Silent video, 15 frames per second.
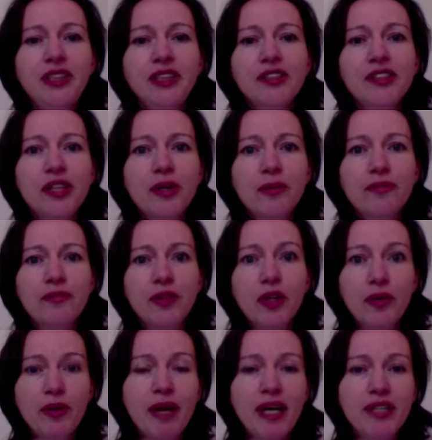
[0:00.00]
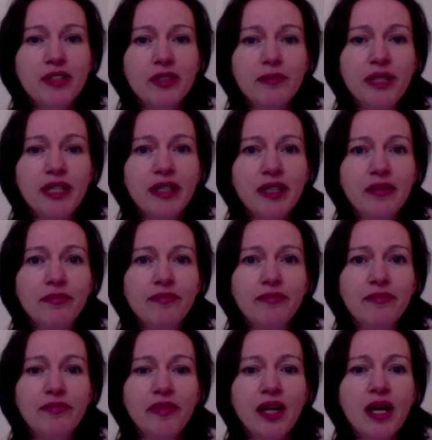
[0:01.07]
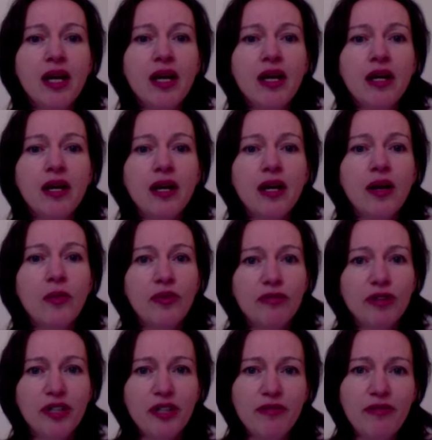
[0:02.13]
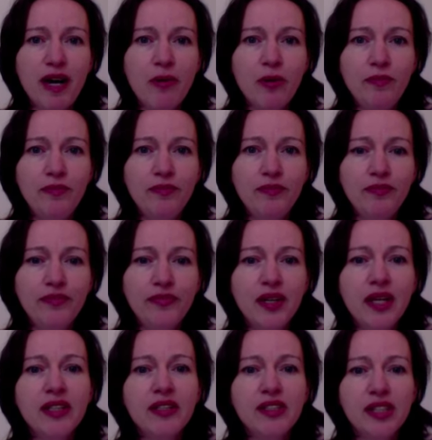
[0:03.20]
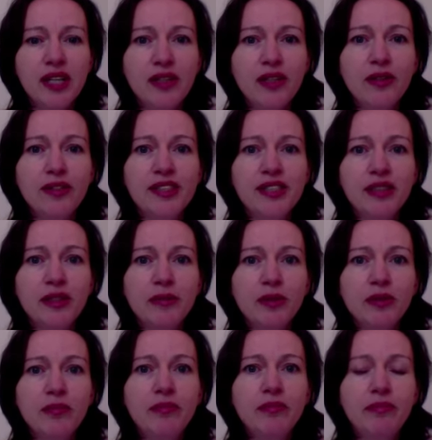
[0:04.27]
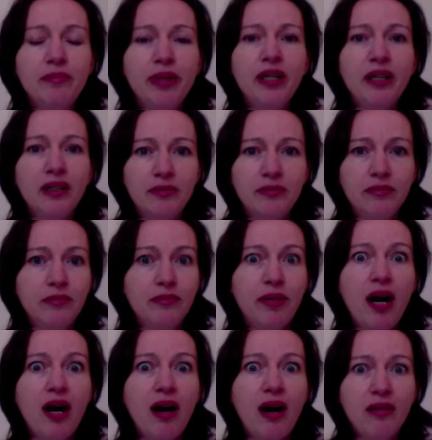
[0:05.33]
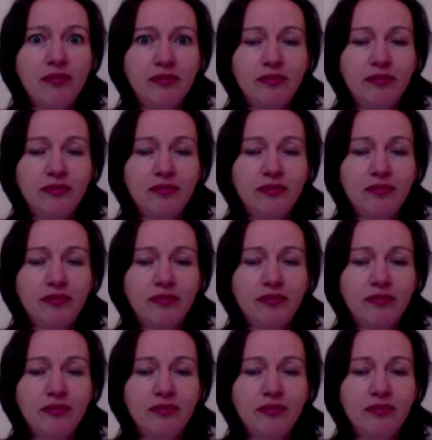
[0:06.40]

So, going back to the beginning, we've written a vowel. Say the whole syllable, pa, pa.